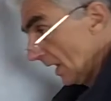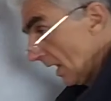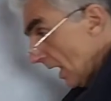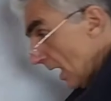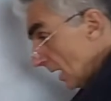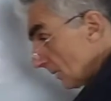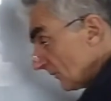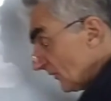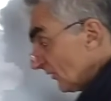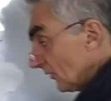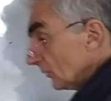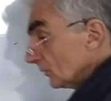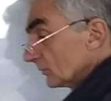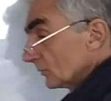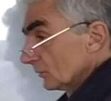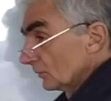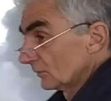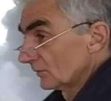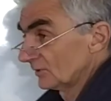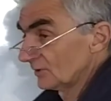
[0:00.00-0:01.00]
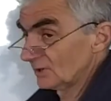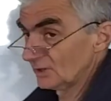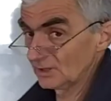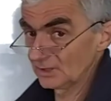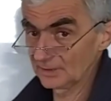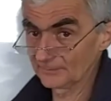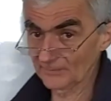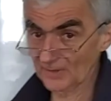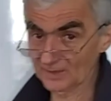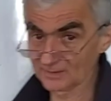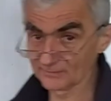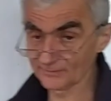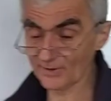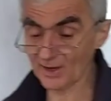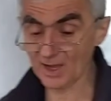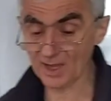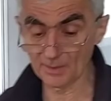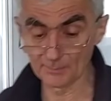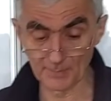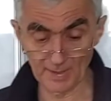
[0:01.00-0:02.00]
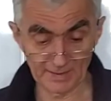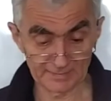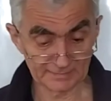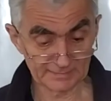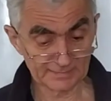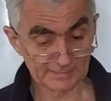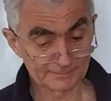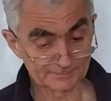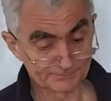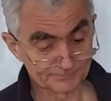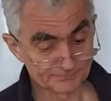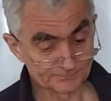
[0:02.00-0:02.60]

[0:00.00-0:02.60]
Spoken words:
harmful to the environment.